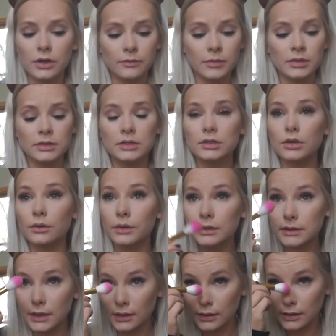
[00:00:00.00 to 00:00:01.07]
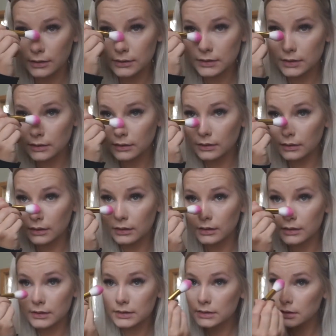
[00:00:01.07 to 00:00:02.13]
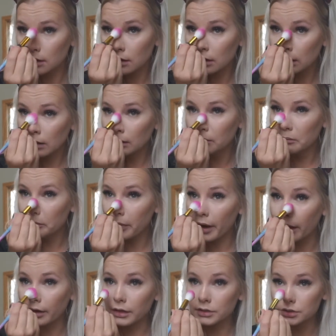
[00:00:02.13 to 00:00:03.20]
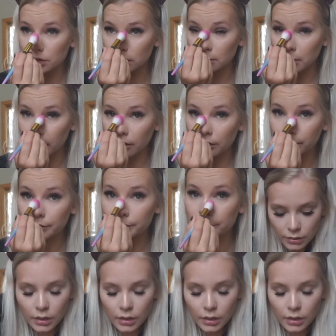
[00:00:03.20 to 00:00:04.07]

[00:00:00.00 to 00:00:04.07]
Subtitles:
I've been so excited to get this package in the mail.